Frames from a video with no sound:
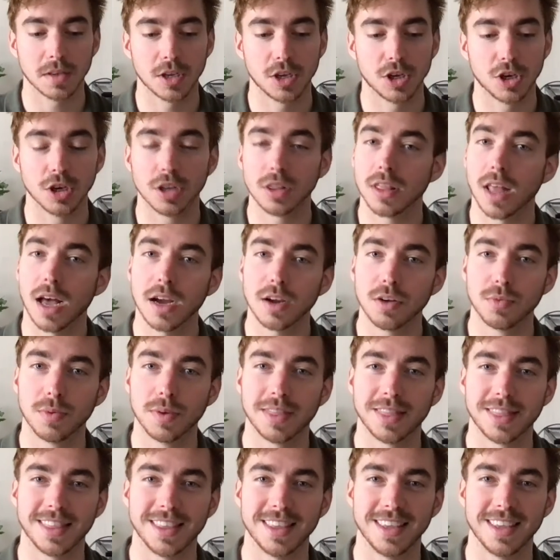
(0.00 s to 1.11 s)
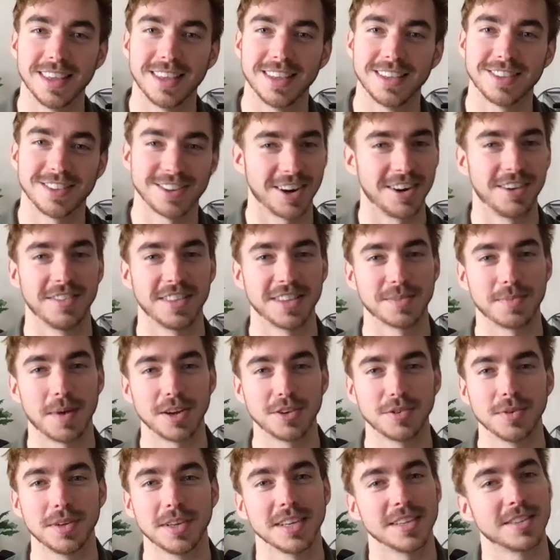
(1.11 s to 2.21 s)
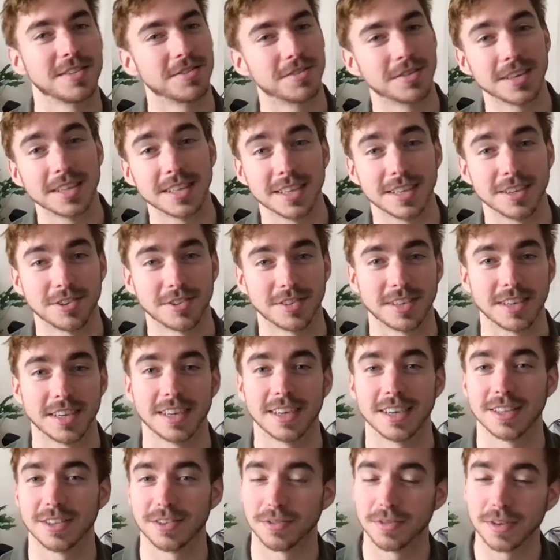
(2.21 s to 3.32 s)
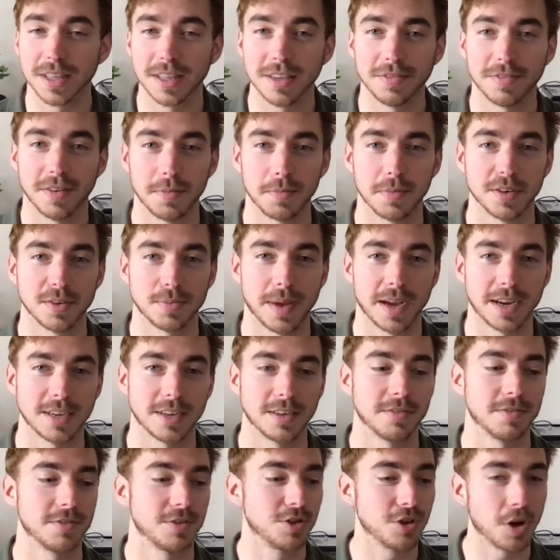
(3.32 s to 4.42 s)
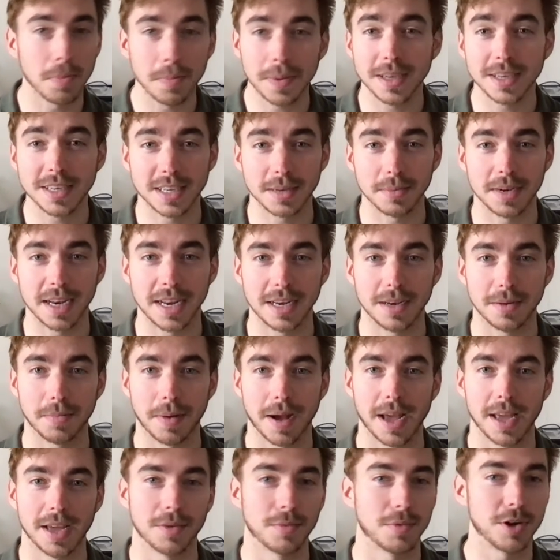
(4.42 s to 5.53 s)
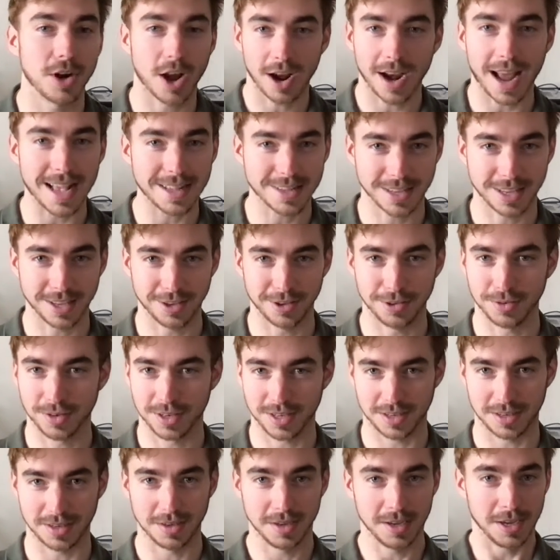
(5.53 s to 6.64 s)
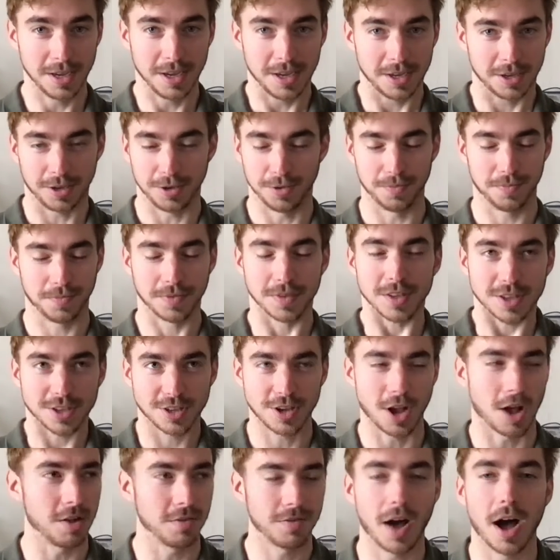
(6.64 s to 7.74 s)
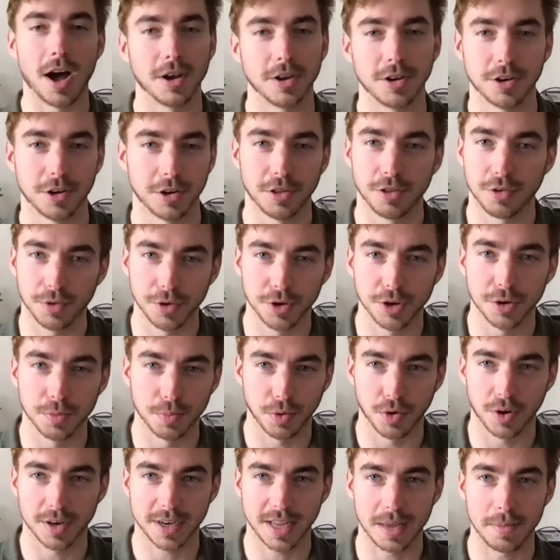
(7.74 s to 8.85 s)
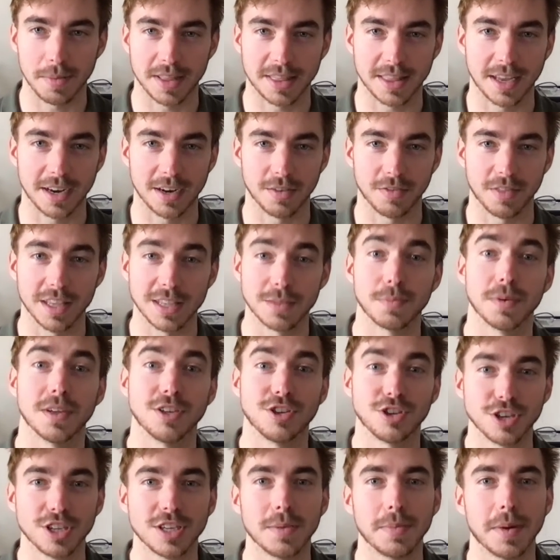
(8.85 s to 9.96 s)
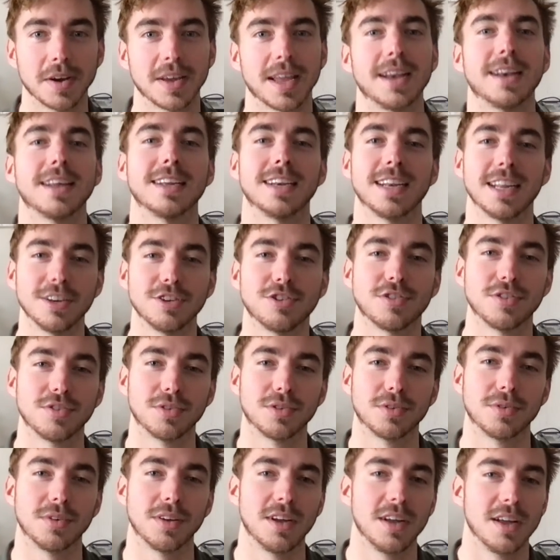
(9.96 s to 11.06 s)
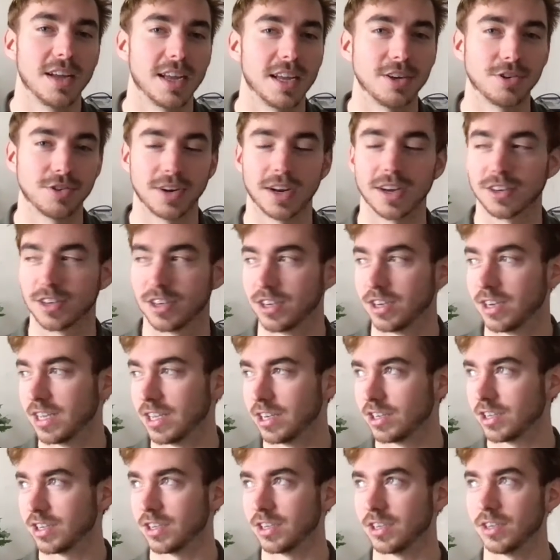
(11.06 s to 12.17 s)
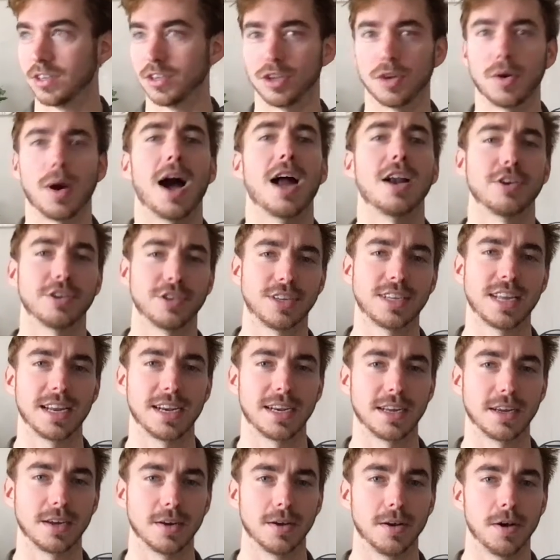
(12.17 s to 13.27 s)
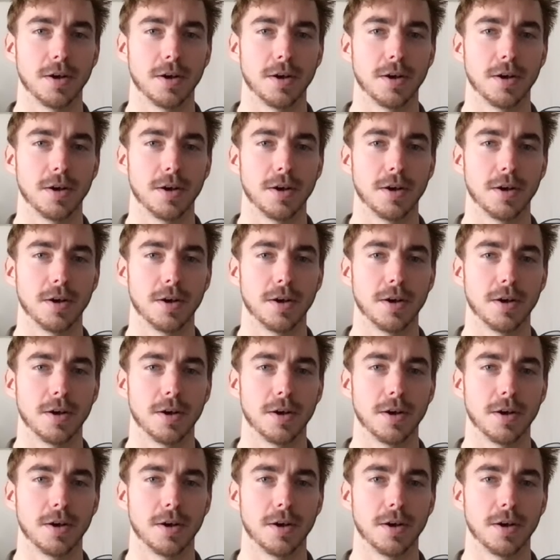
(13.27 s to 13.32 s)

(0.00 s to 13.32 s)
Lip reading: Good luck with the start of this module. It's really interesting. It's a really fun perspective. Don't be intimidated by it. We're not asking you to solve hunger through your board game at the end of this, but it's just about getting an introduction into understanding